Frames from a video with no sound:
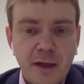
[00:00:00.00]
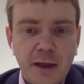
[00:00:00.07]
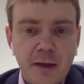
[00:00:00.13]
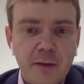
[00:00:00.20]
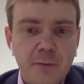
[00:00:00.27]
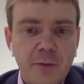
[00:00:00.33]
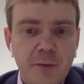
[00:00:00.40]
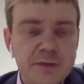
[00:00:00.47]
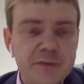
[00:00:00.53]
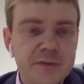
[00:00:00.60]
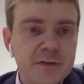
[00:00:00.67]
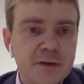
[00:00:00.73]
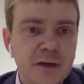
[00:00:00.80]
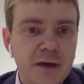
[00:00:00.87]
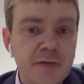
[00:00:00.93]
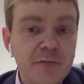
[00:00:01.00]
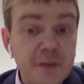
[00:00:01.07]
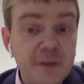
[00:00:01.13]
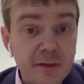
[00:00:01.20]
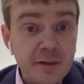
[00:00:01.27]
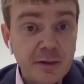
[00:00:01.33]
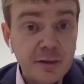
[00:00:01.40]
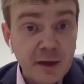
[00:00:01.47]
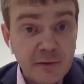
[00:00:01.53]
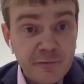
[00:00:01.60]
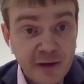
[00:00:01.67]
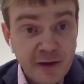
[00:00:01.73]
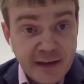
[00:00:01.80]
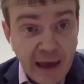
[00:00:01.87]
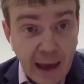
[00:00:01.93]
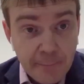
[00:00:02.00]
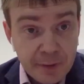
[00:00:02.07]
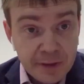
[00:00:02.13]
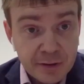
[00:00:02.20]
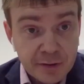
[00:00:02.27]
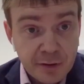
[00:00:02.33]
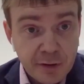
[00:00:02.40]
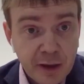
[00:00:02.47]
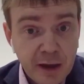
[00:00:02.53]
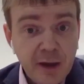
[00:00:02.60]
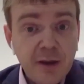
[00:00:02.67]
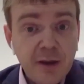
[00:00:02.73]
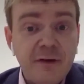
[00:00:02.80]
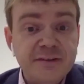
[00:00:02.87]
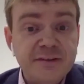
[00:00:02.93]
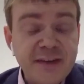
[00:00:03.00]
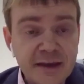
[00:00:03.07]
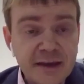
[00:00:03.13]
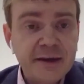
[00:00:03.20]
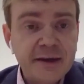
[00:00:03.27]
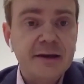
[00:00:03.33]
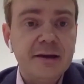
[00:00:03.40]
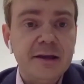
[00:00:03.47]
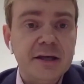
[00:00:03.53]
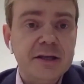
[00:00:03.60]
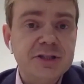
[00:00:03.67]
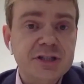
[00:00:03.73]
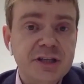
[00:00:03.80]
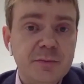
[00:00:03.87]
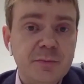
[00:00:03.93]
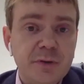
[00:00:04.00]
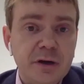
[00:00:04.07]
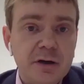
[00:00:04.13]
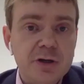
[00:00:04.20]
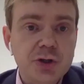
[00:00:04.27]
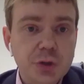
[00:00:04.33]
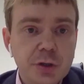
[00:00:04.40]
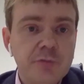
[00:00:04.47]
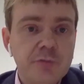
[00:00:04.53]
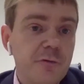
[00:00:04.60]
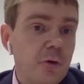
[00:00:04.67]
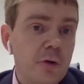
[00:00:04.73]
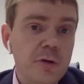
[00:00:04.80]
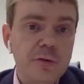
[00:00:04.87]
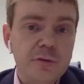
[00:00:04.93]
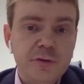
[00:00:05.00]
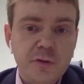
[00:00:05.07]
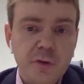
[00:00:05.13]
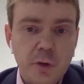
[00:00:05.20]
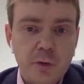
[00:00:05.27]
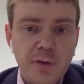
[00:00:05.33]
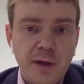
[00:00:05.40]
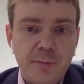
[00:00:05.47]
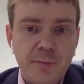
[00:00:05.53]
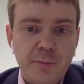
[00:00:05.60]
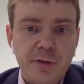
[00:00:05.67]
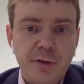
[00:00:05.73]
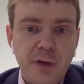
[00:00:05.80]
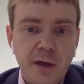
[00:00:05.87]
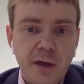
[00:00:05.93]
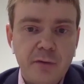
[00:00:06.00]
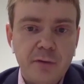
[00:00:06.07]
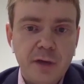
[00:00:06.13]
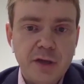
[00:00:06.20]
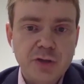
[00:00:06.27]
But if that happens, then technically GDPR shouldn't force you to use MPC.